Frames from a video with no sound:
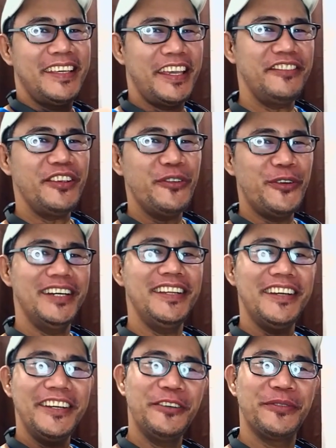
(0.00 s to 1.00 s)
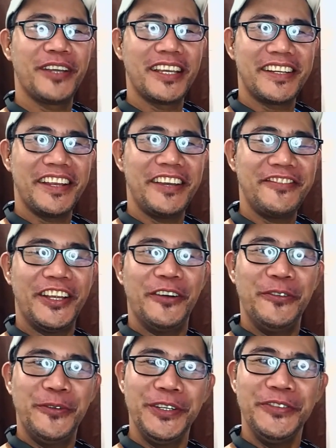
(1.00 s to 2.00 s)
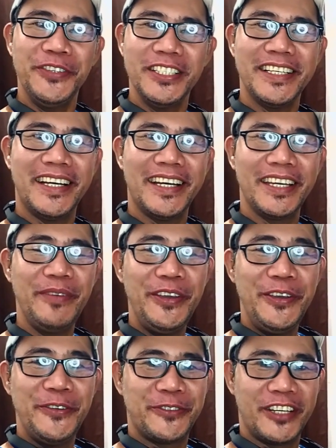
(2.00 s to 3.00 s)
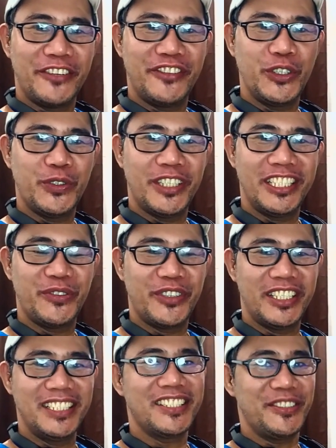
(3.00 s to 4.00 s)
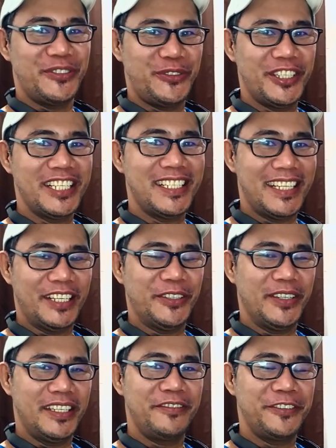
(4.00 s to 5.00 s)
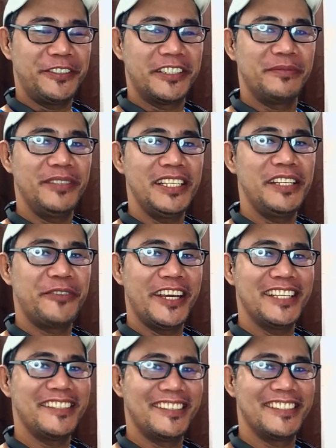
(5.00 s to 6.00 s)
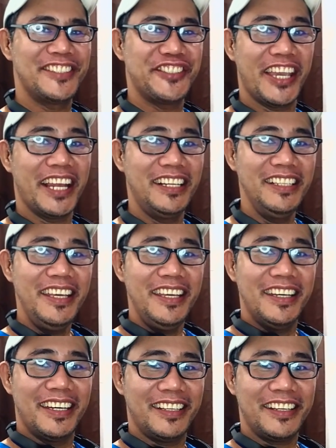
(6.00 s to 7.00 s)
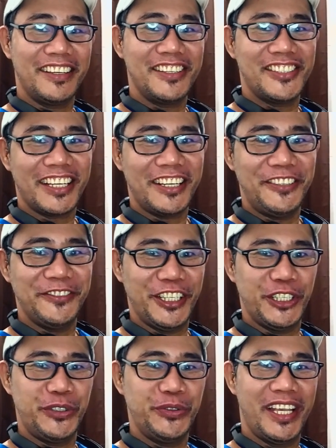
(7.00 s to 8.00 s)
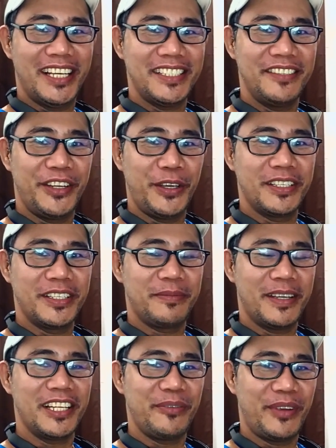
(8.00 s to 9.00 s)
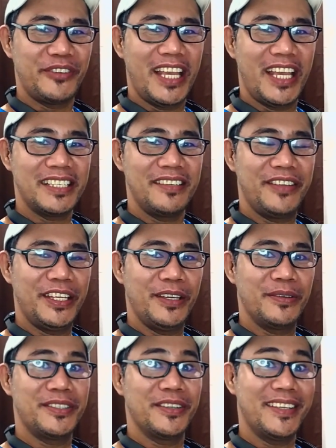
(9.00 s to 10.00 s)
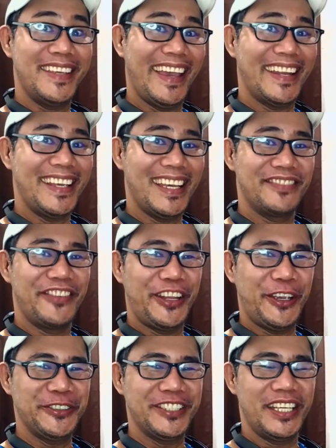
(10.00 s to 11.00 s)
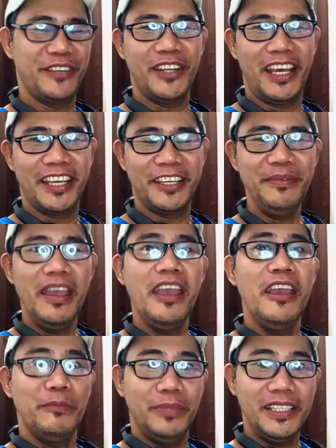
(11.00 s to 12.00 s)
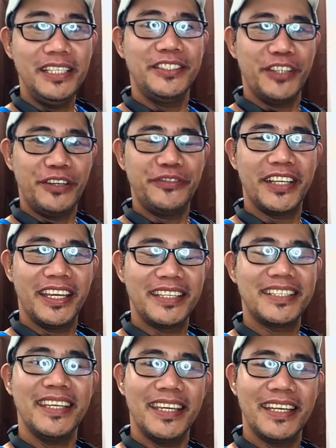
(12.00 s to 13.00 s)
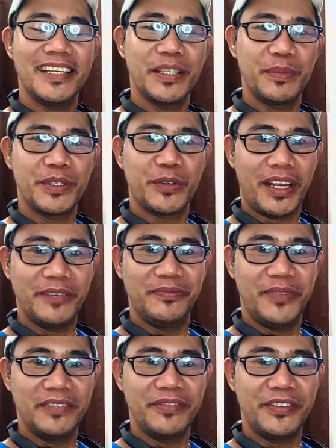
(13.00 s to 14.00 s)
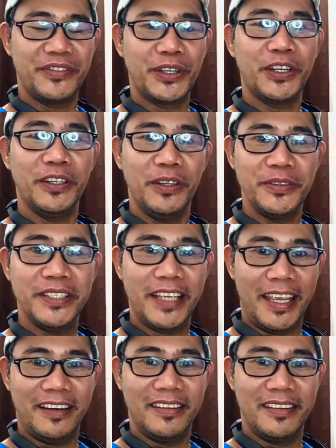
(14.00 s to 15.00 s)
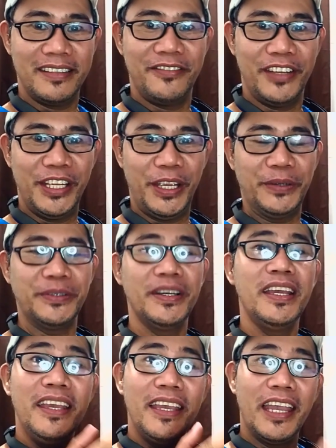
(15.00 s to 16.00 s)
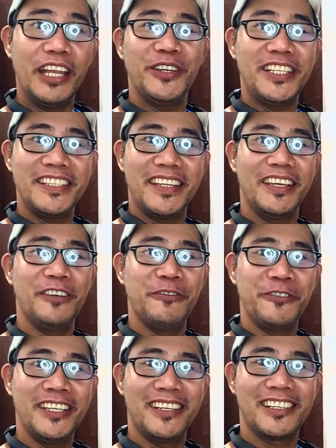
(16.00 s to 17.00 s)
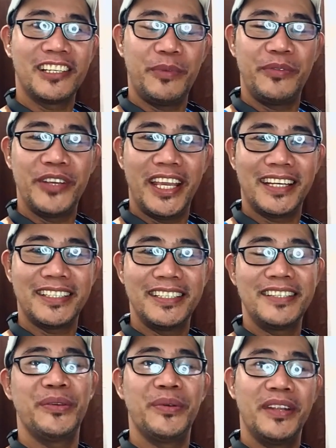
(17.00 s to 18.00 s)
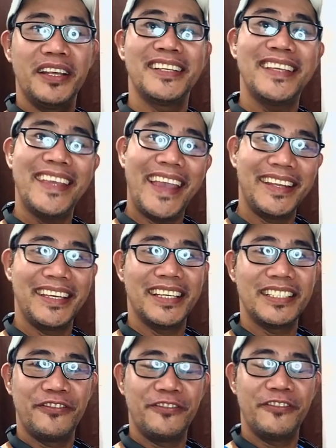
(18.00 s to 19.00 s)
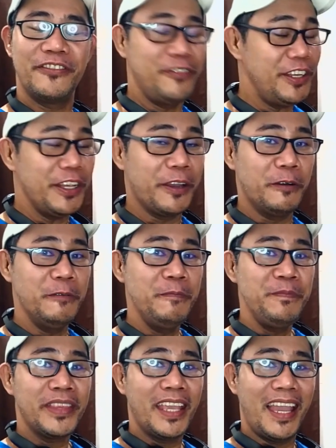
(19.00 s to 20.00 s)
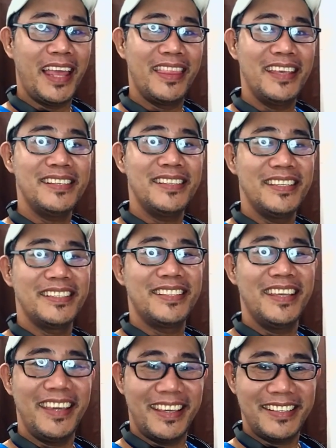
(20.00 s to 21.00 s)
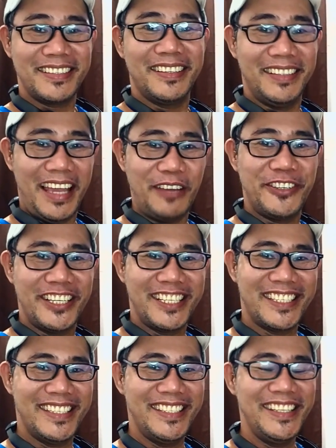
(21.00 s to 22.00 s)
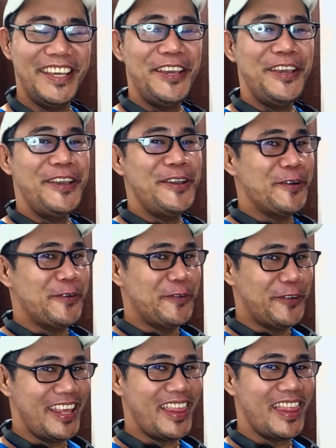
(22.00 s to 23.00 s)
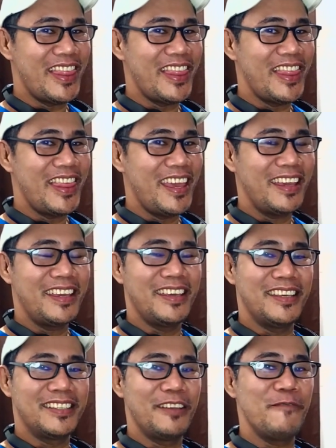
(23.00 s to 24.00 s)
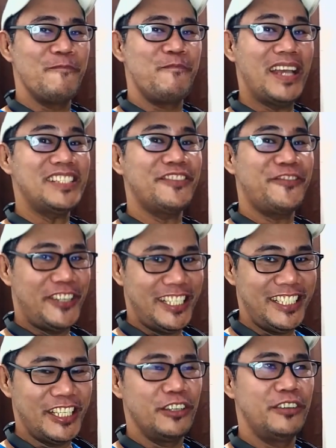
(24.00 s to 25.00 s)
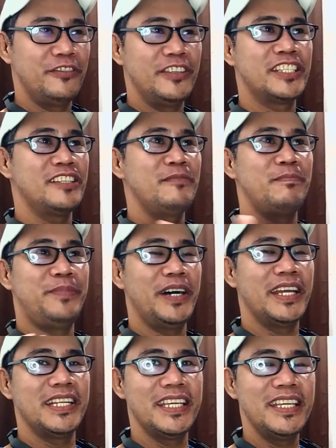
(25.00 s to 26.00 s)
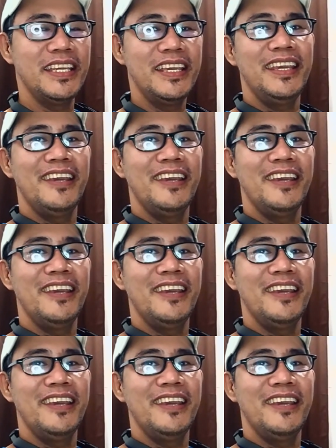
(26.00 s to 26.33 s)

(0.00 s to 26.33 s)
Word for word: Hey everyone, I hope you guys are having a wonderful time wherever you are in the world right now. And if you're completely brand new to this channel, I'd like you to check out my other reaction videos, especially my reaction videos to Käärijä videos. And if you like them, please don't forget to hit the subscribe button before closing out this video. Anyway, today we are going to be reacting to another Käärijä video, and this is his collaboration with his best friend, Eurovision buddy,